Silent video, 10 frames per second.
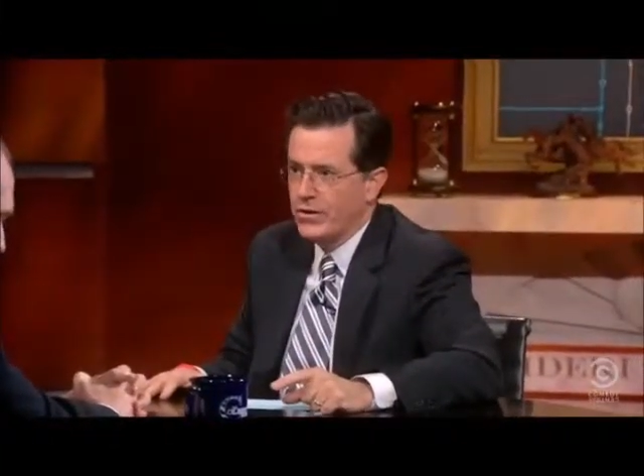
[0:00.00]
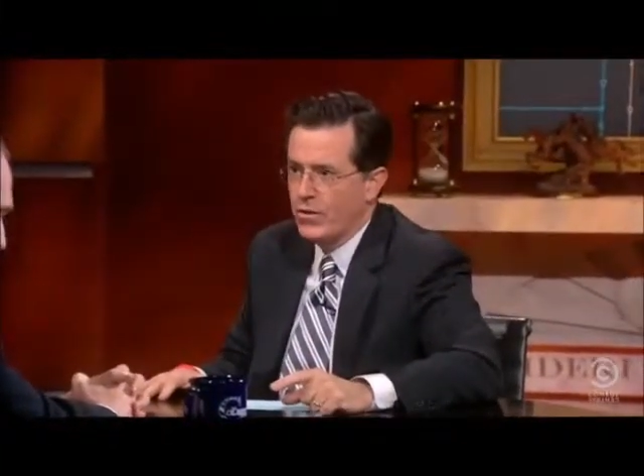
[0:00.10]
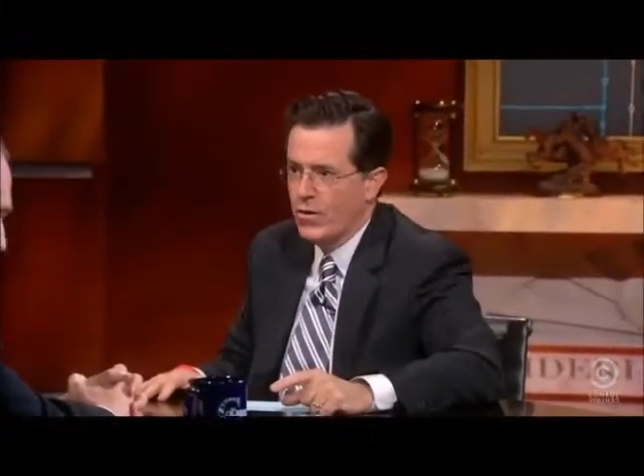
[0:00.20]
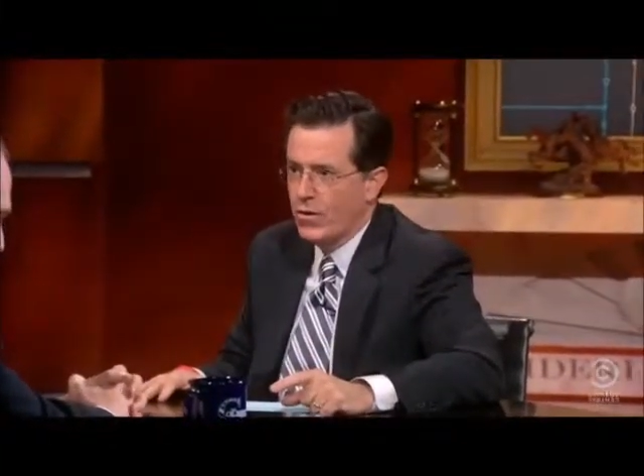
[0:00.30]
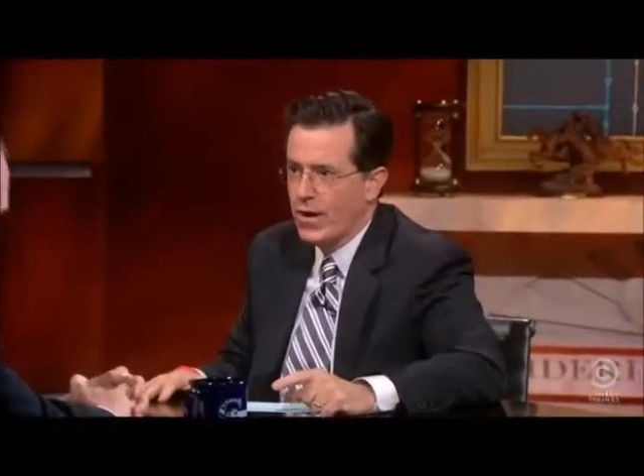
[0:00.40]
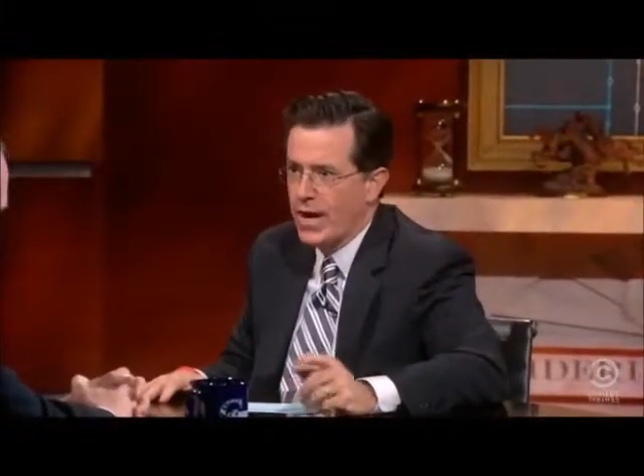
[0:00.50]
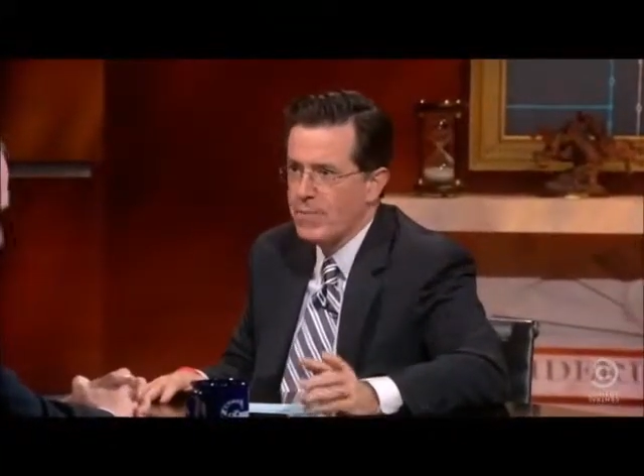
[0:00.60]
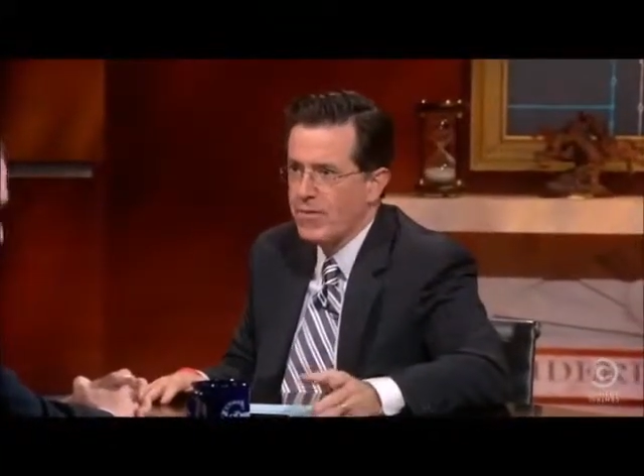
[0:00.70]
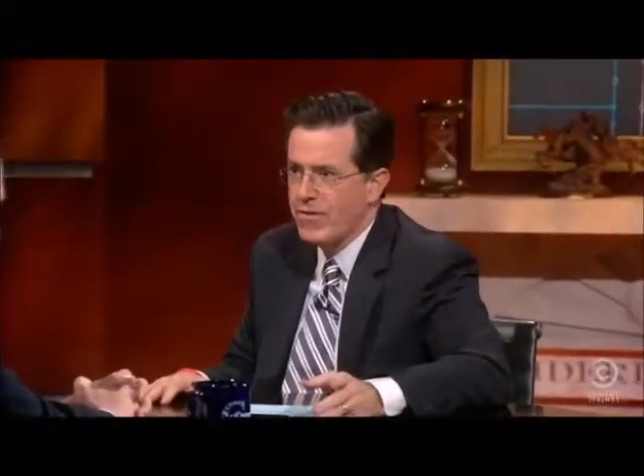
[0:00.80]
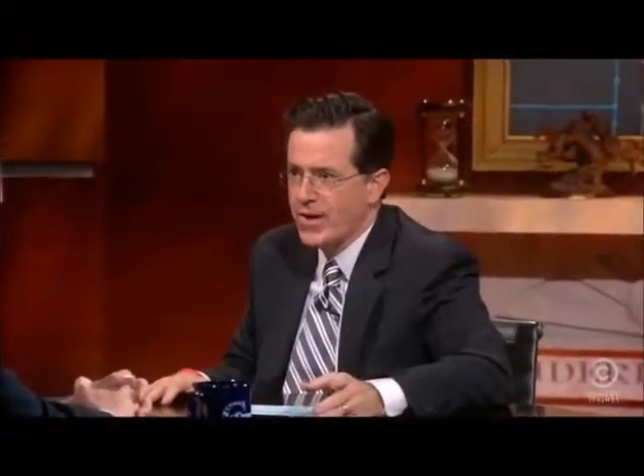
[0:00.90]
your
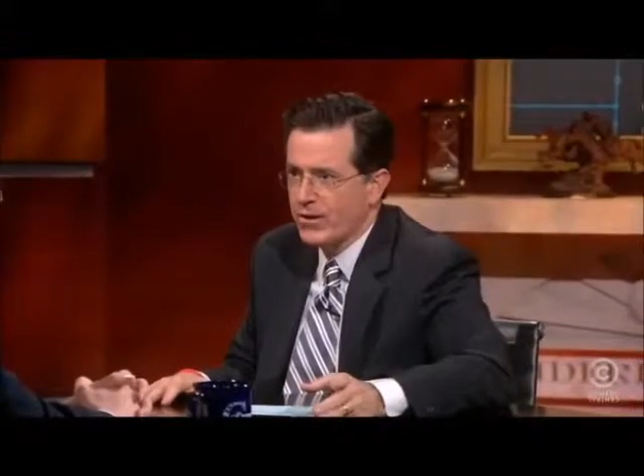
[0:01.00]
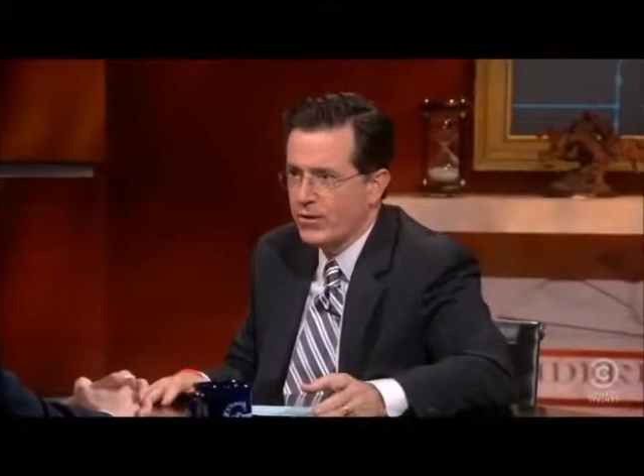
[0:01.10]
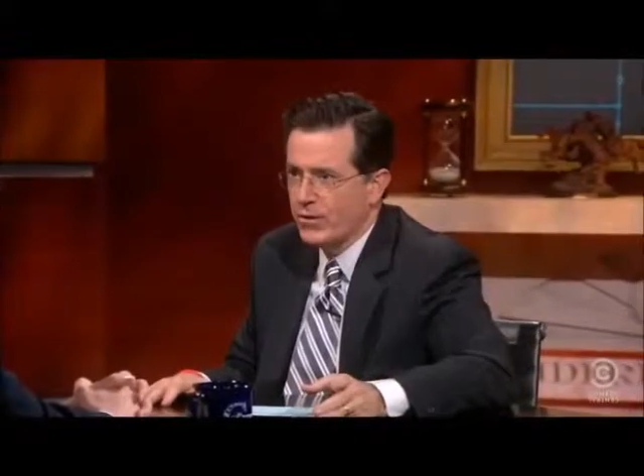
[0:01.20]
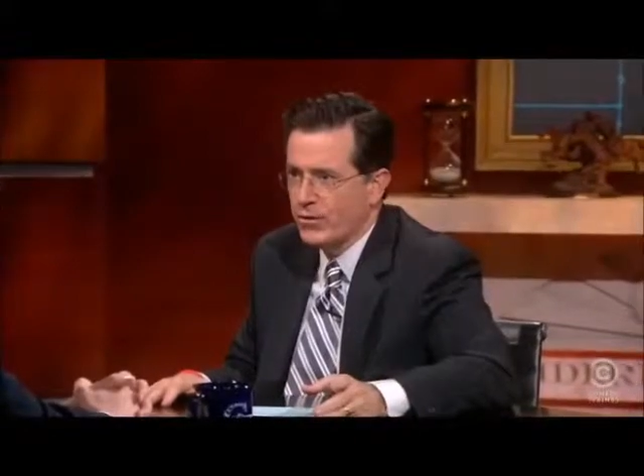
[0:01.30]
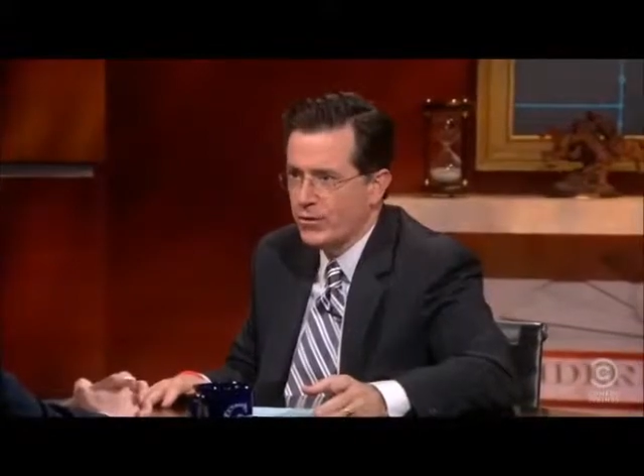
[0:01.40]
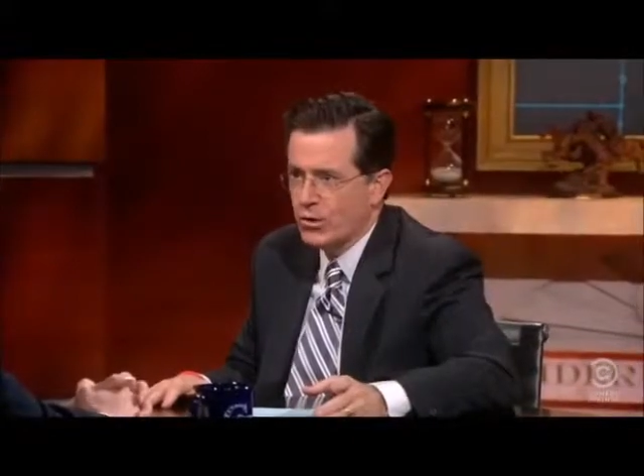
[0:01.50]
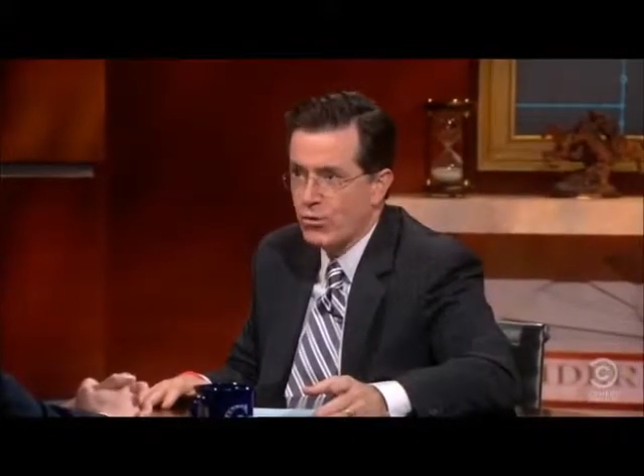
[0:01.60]
hypothetical